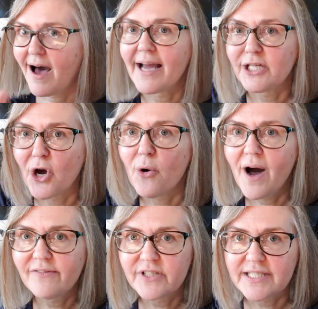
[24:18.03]
I know
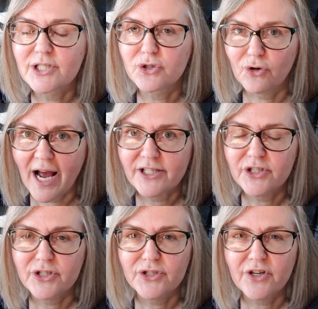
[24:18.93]
I've just
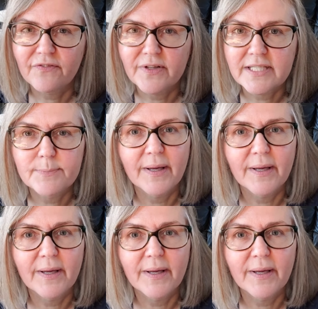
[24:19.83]
scratched the surface,